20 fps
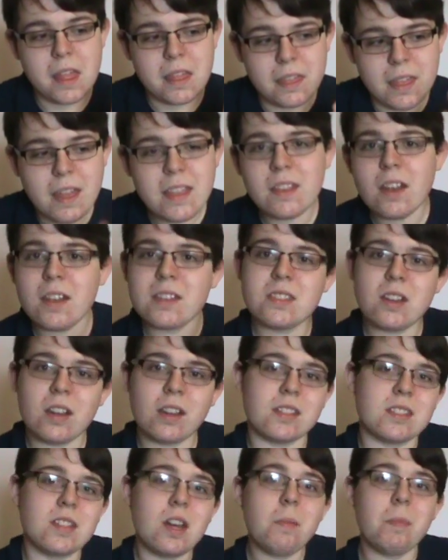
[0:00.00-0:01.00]
Then I
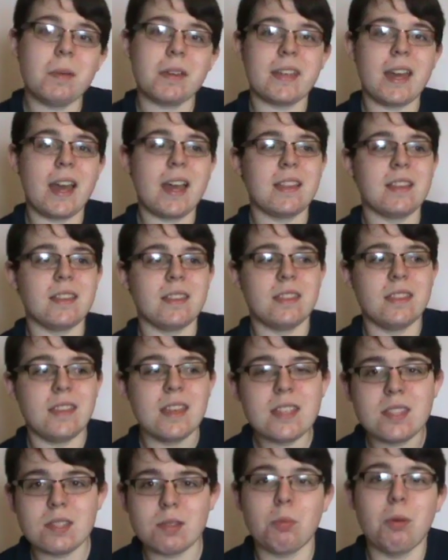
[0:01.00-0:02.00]
dug it up again
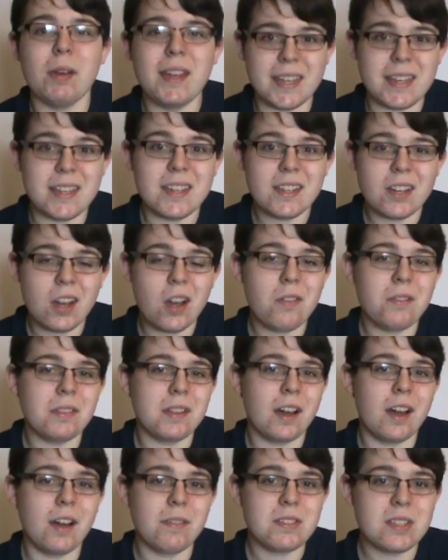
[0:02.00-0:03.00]
this week over
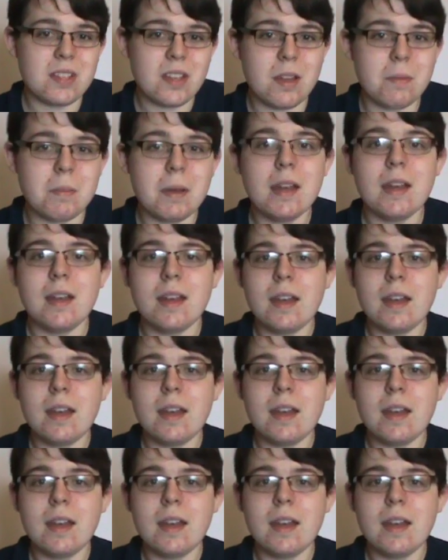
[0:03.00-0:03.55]
the half term.